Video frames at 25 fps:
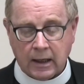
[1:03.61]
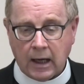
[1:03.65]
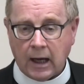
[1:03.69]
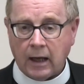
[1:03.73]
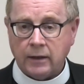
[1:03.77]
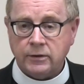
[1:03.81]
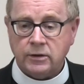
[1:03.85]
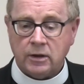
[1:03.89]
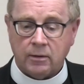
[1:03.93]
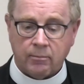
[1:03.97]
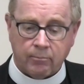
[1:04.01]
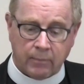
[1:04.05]

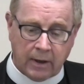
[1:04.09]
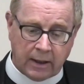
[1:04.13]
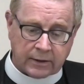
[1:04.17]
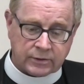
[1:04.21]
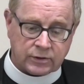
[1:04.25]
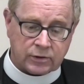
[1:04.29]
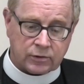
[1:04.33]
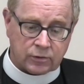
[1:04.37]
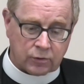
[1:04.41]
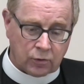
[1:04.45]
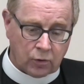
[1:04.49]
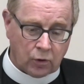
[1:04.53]
and you
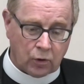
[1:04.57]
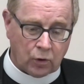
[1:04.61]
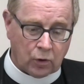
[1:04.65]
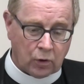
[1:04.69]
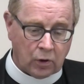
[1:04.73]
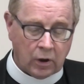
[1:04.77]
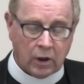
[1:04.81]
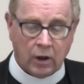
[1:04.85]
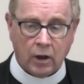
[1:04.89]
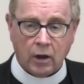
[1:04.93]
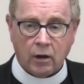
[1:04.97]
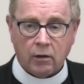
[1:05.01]
must
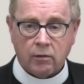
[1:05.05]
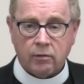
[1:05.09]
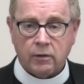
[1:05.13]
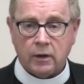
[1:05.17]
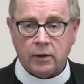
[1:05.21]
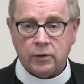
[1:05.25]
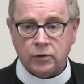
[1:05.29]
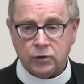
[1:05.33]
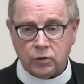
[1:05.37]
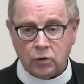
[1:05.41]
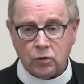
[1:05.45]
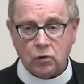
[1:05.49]
know the
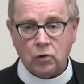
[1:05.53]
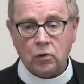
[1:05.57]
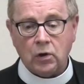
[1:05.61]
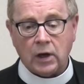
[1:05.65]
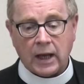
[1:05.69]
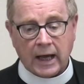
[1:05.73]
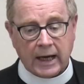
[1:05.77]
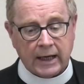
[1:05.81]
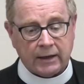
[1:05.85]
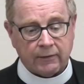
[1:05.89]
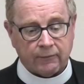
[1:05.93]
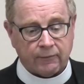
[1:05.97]
new
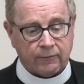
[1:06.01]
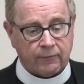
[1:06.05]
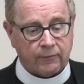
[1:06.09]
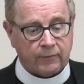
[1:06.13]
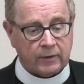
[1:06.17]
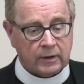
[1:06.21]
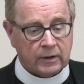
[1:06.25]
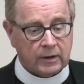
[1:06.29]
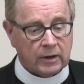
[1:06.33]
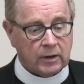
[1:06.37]
life,